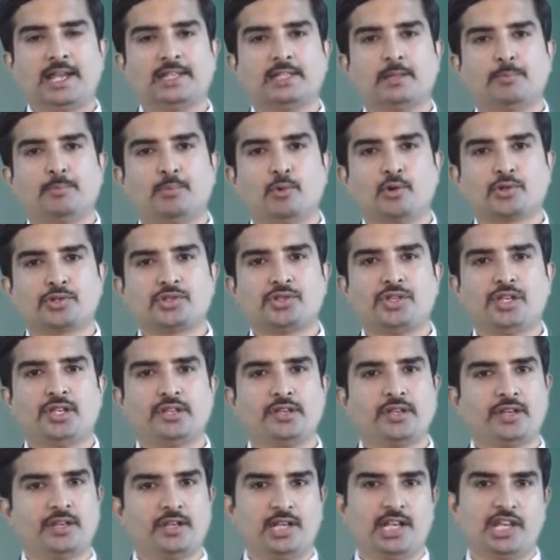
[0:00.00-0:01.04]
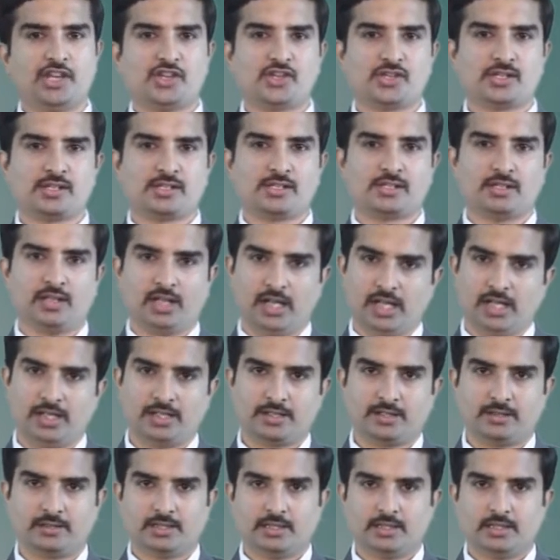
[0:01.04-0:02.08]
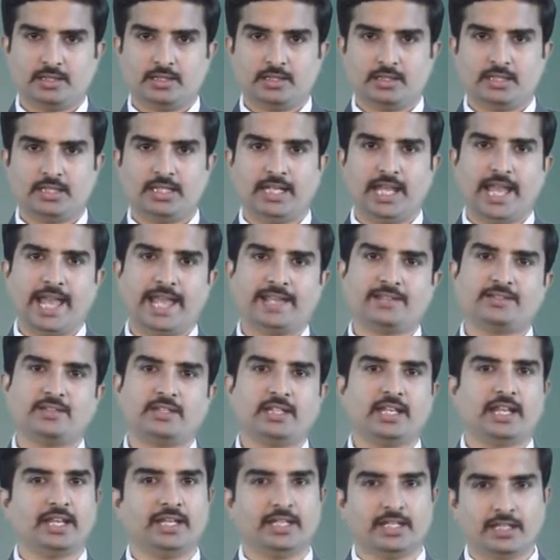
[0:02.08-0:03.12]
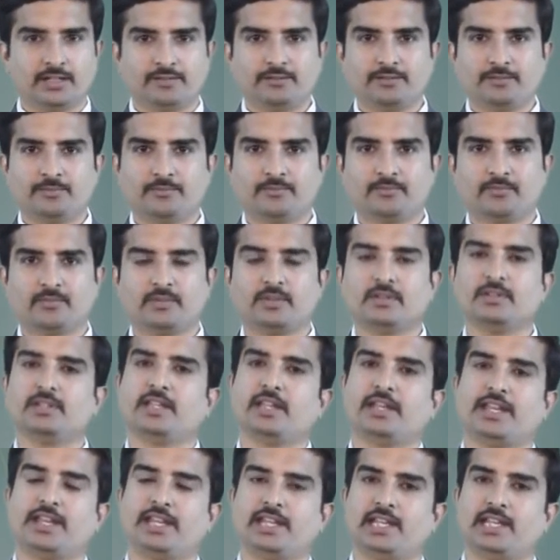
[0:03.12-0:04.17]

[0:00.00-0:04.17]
and the posterior relations are the axillary nerve, the